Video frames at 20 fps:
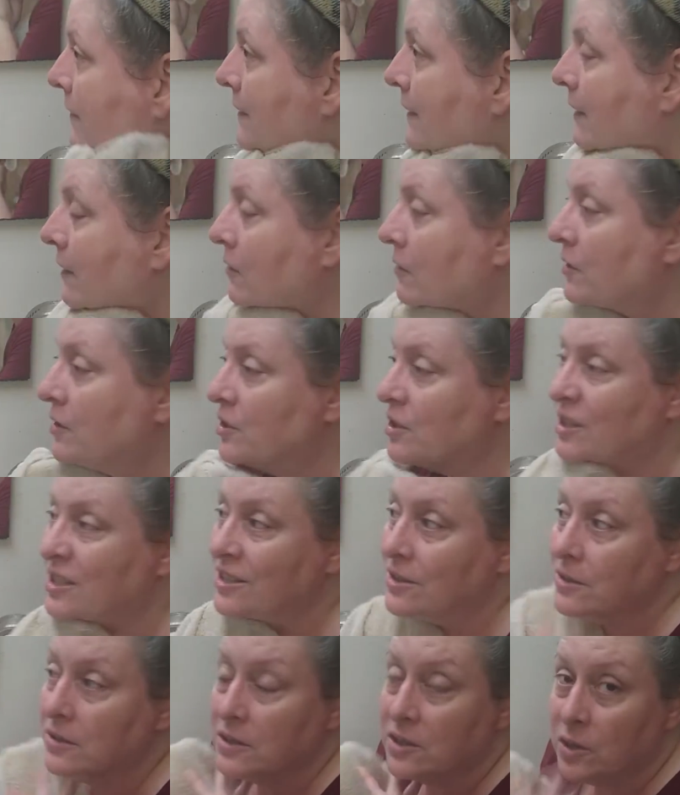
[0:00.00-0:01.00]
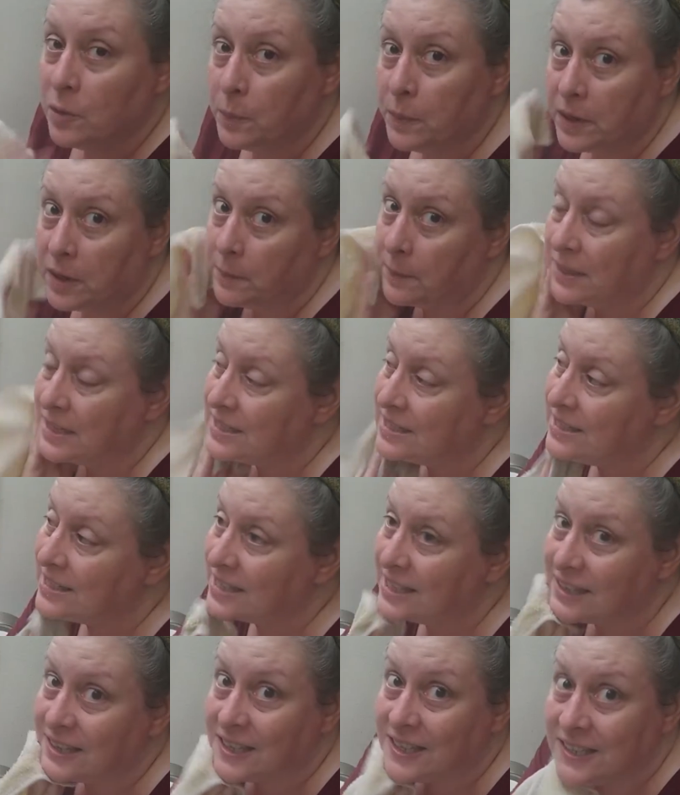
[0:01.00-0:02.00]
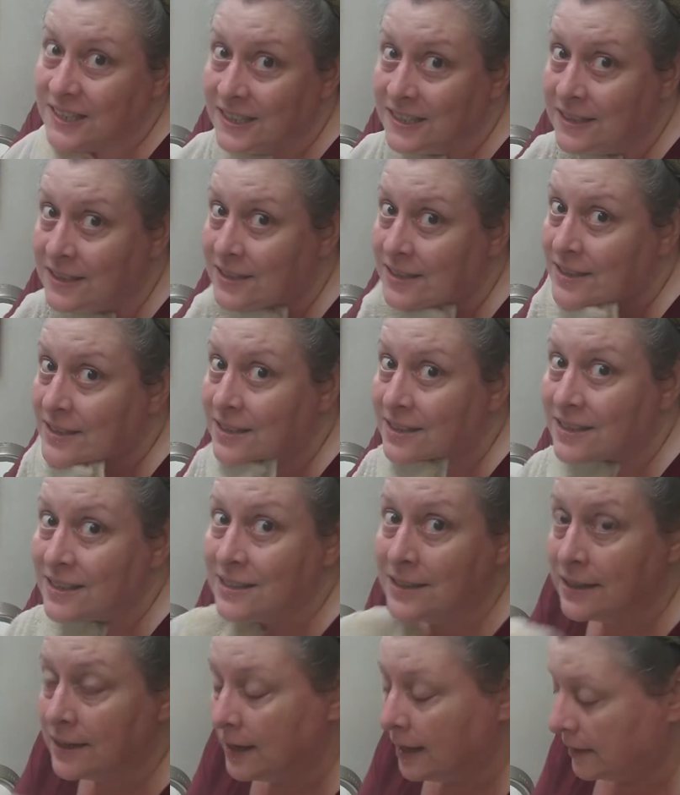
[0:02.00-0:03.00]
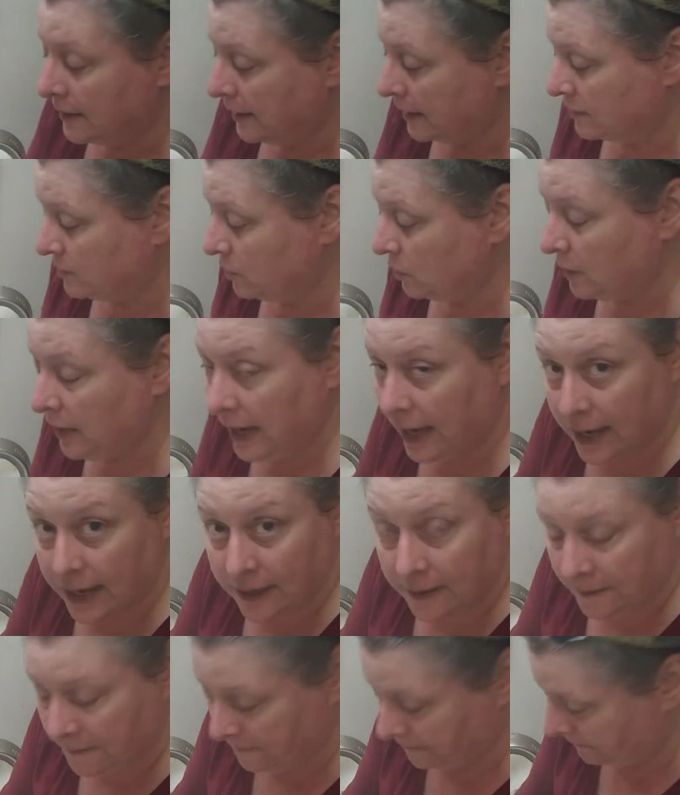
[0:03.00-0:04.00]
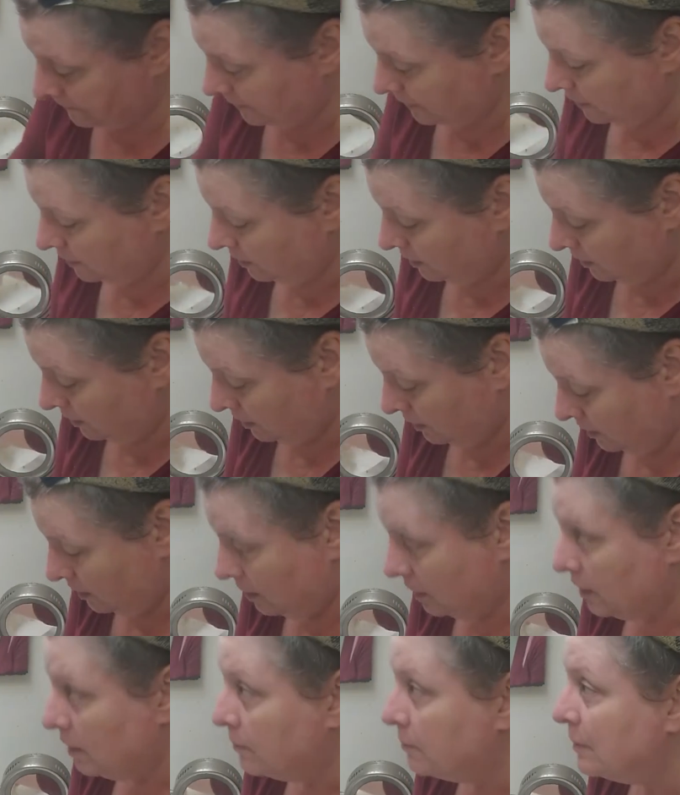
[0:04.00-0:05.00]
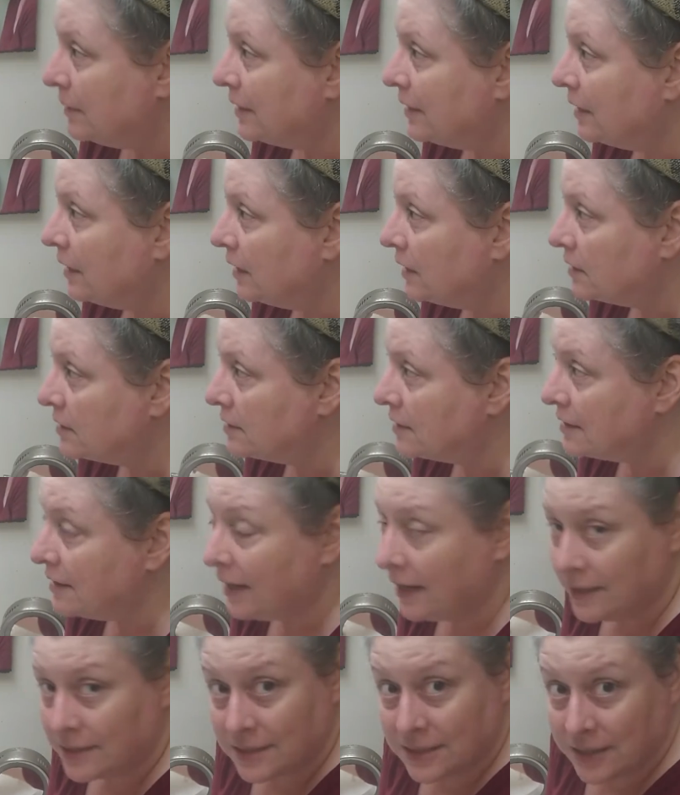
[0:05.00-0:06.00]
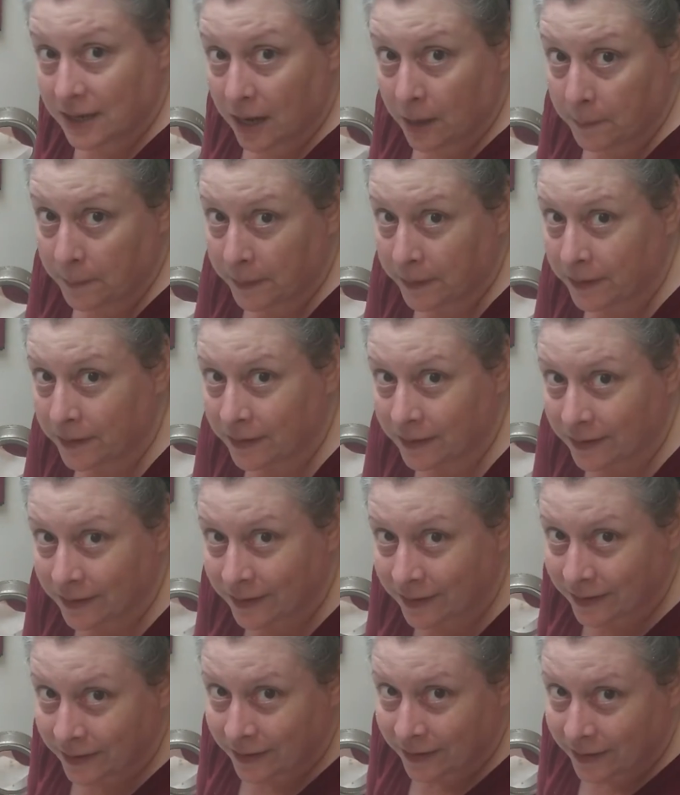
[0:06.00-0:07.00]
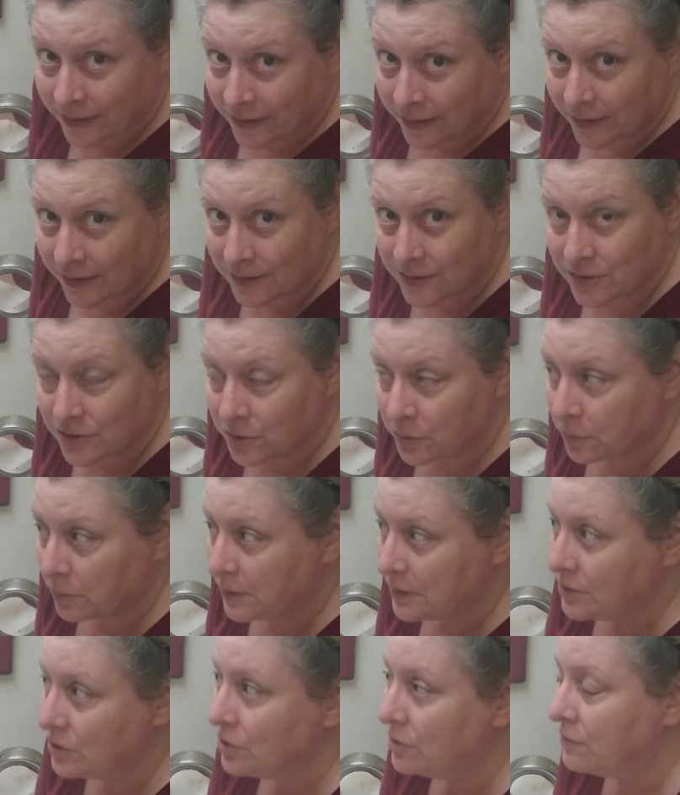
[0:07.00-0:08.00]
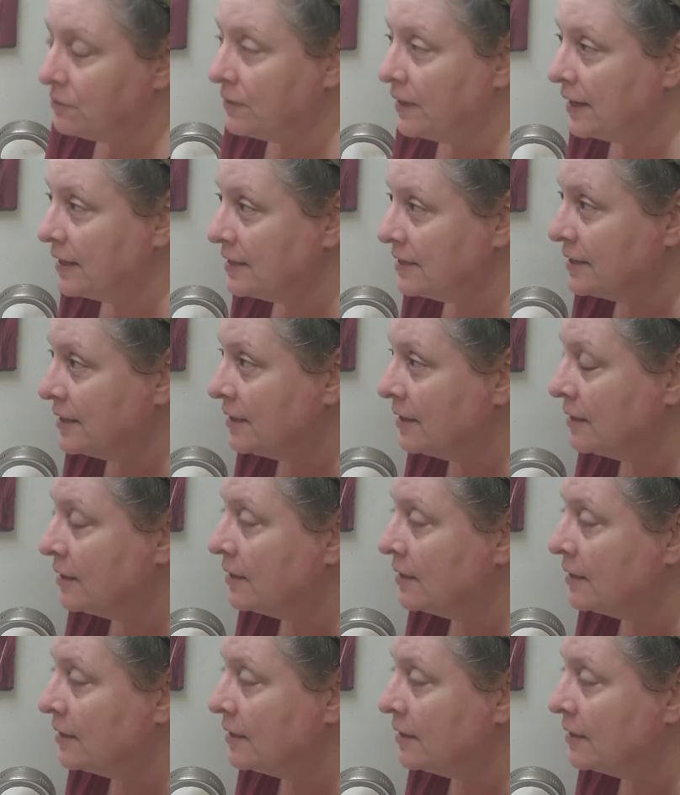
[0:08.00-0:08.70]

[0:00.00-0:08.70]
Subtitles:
Now, there's still a little bit on my skin, and that's okay, because the next step is to rinse your face